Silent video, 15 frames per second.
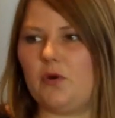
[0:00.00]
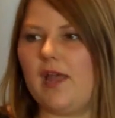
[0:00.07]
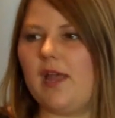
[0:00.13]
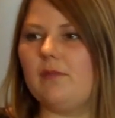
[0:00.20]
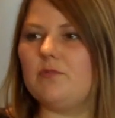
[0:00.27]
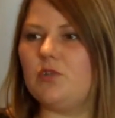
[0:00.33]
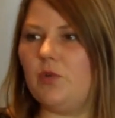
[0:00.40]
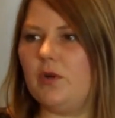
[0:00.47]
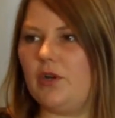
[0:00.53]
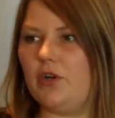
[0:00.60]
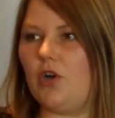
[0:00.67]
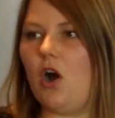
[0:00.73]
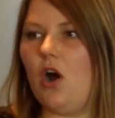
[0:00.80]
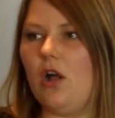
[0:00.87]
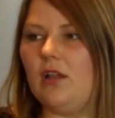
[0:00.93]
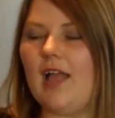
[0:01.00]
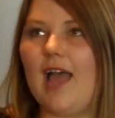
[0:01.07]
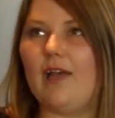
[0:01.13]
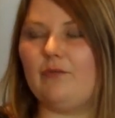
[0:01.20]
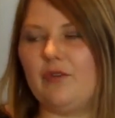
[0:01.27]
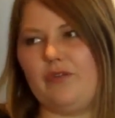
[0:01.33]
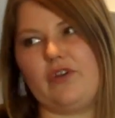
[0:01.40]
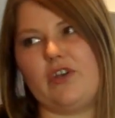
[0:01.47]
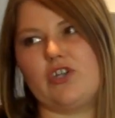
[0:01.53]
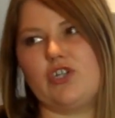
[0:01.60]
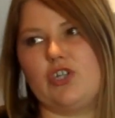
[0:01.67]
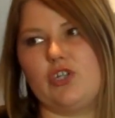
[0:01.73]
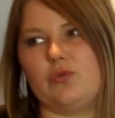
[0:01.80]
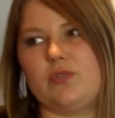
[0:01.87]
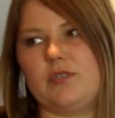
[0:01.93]
Instagram, Twitter, all at Refresh
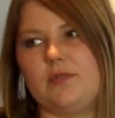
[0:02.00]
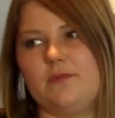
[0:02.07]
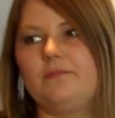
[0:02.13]
Juice.